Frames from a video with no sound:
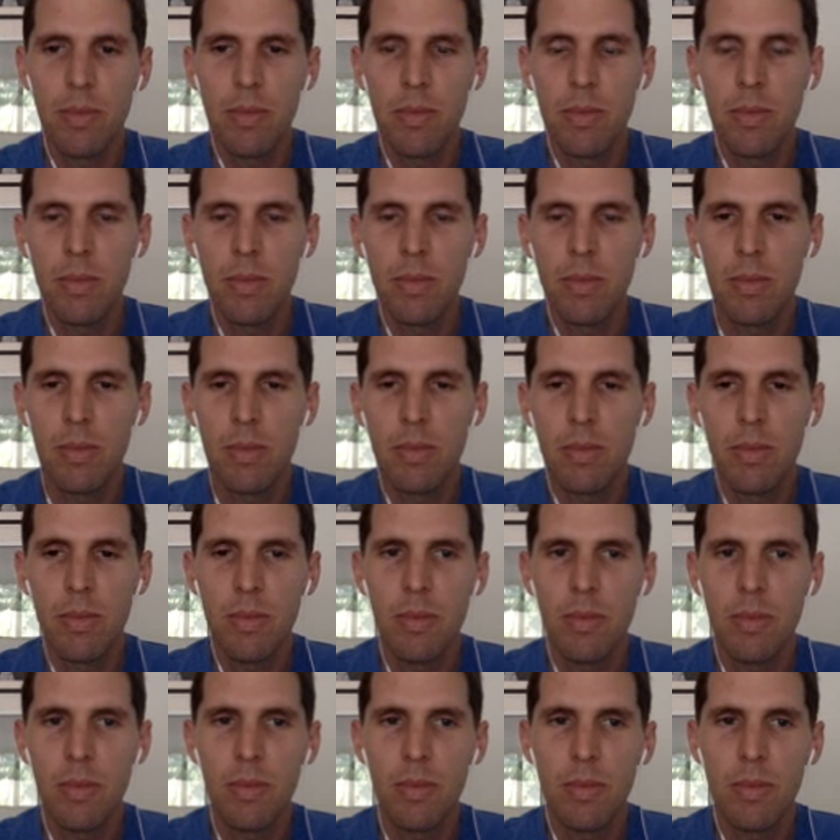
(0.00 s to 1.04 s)

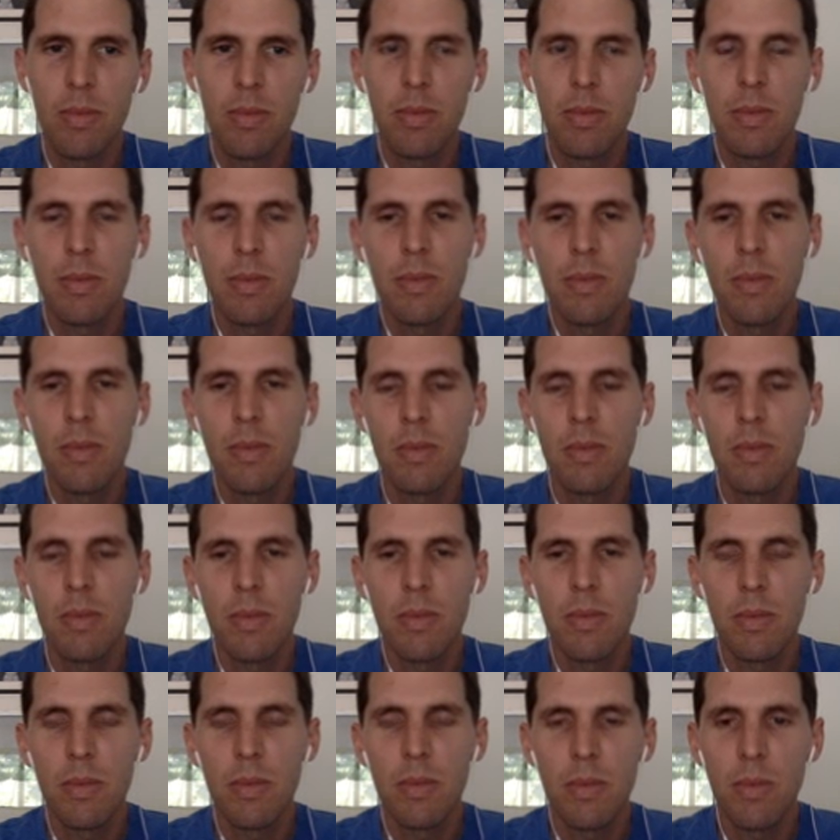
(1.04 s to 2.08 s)

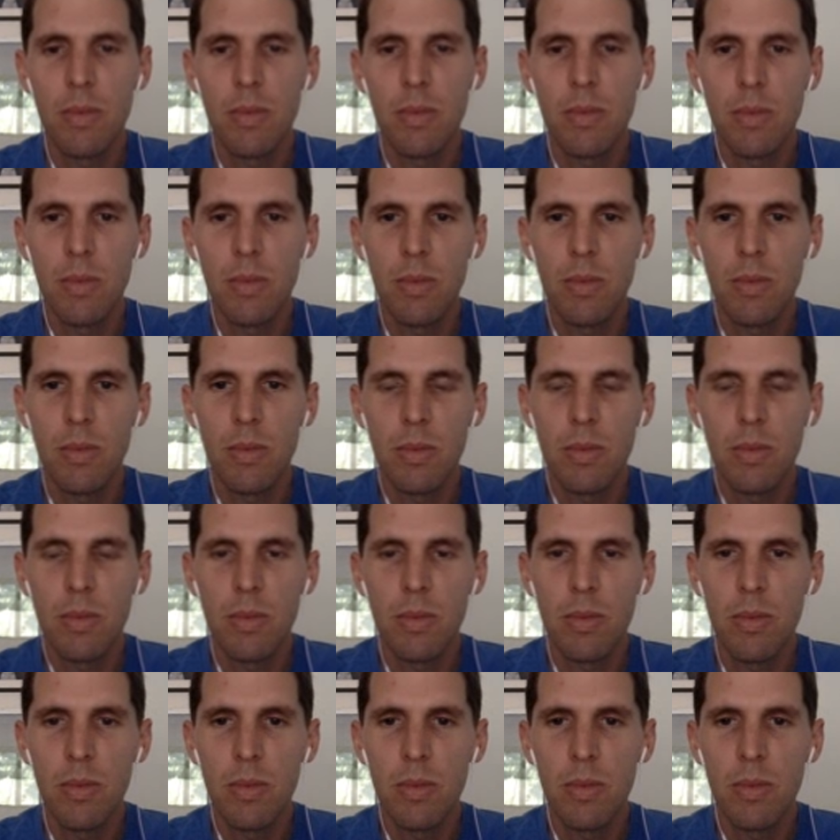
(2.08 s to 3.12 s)

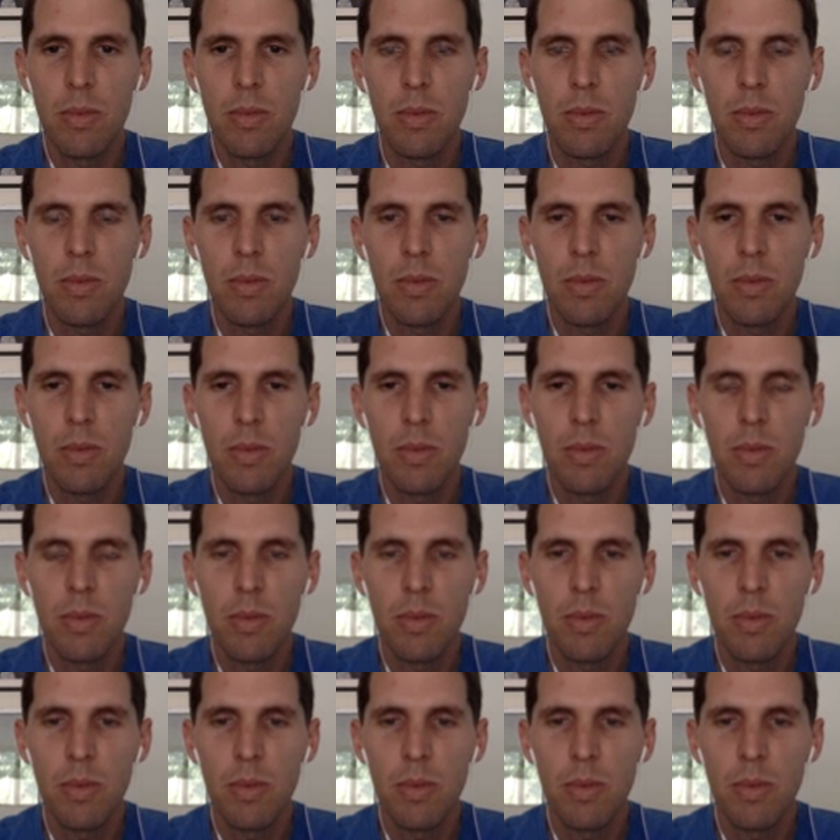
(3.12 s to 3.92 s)
The person shown says nothing.